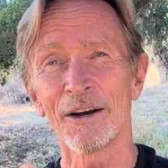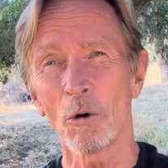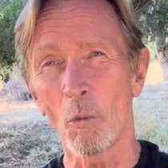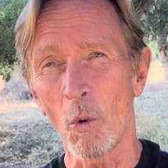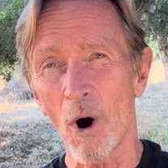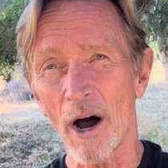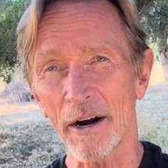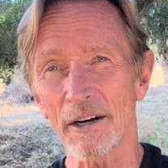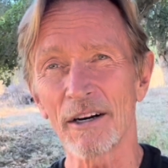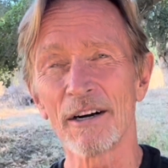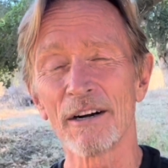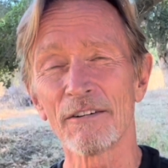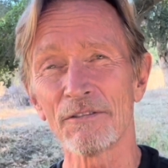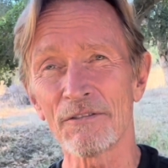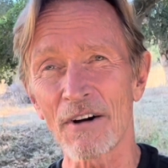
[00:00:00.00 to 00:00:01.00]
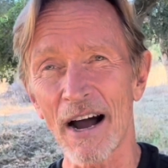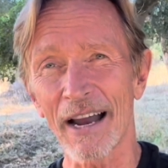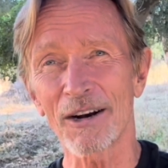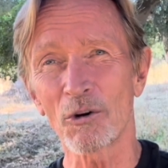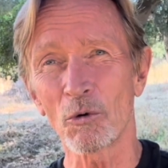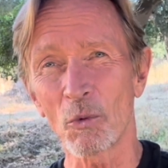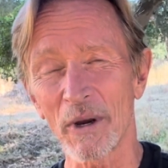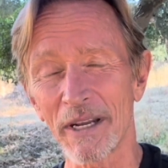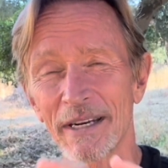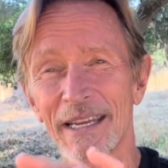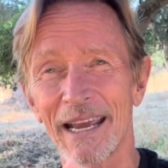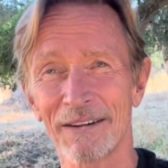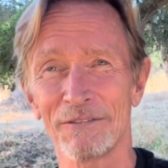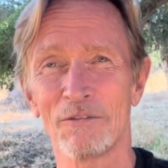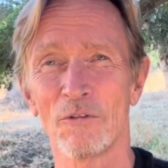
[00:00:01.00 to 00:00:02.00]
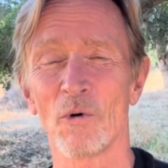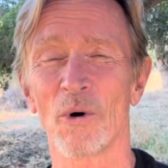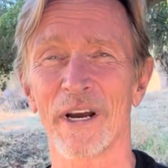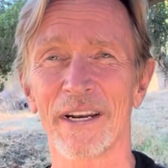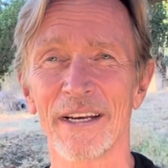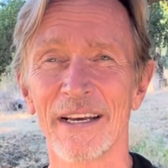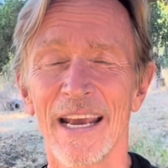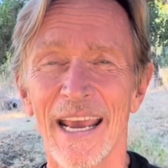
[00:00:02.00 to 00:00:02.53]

water, fire, wind, and void.